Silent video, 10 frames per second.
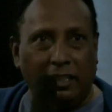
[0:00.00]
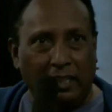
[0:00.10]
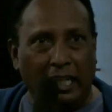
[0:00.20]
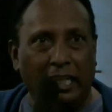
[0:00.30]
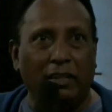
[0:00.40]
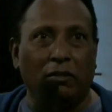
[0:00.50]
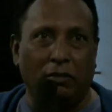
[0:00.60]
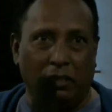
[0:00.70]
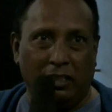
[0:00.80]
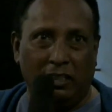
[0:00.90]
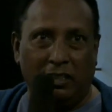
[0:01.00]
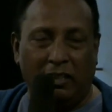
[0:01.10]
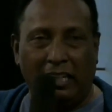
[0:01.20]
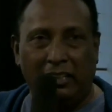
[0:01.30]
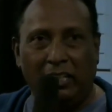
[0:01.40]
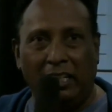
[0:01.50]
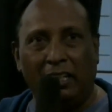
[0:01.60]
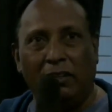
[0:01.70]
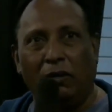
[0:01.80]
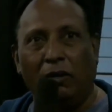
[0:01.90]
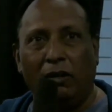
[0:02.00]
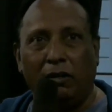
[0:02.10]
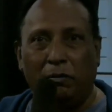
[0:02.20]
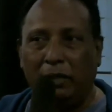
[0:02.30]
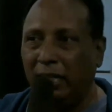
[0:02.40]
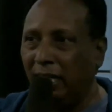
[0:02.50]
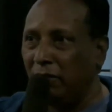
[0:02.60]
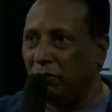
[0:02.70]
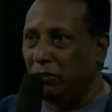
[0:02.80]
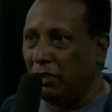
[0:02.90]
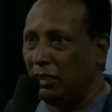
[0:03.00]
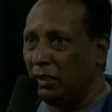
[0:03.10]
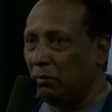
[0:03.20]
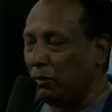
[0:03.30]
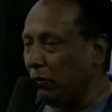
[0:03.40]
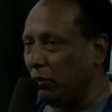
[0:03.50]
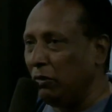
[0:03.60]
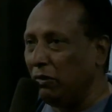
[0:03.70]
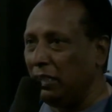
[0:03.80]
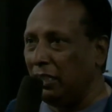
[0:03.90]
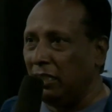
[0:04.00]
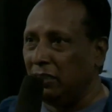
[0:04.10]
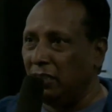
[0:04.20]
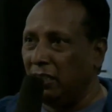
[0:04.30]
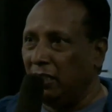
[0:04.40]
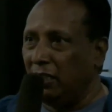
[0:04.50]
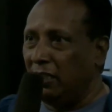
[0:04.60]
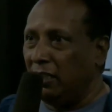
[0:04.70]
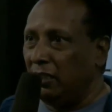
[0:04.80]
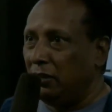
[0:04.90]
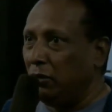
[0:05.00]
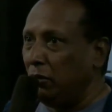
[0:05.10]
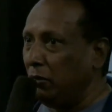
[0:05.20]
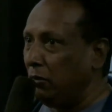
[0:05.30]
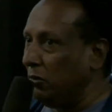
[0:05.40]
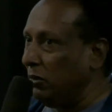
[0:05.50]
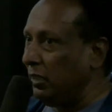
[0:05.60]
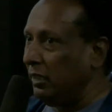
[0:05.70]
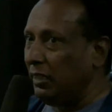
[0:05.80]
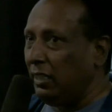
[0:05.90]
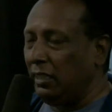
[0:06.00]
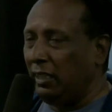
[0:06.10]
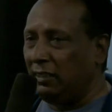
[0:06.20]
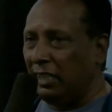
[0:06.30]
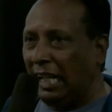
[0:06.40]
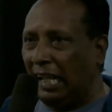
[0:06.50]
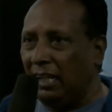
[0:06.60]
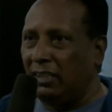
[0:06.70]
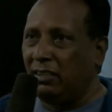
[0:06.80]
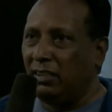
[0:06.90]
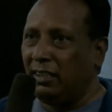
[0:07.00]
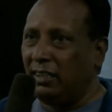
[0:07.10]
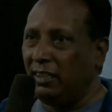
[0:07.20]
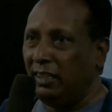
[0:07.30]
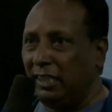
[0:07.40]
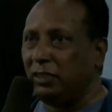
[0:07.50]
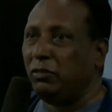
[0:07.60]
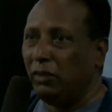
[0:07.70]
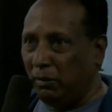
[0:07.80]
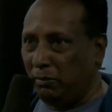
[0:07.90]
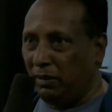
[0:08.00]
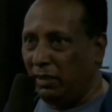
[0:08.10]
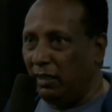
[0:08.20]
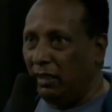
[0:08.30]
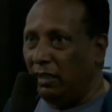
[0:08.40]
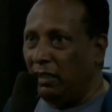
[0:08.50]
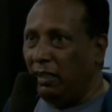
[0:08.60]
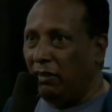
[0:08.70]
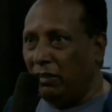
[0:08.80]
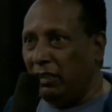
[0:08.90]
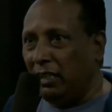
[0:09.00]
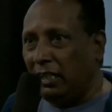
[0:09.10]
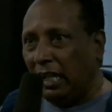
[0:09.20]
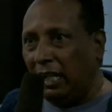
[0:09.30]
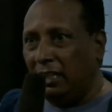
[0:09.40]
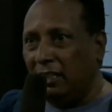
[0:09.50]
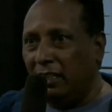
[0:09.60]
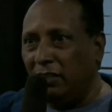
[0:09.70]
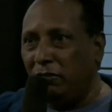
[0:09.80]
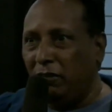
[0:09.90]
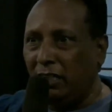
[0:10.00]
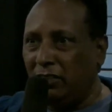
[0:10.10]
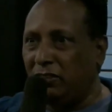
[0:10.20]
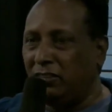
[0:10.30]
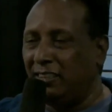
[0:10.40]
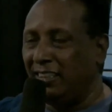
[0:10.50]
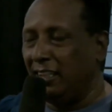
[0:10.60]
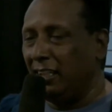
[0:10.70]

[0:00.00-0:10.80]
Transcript: creative work, writing or making a film or whatever it is. So that's a character in this film. In a way, that character reflects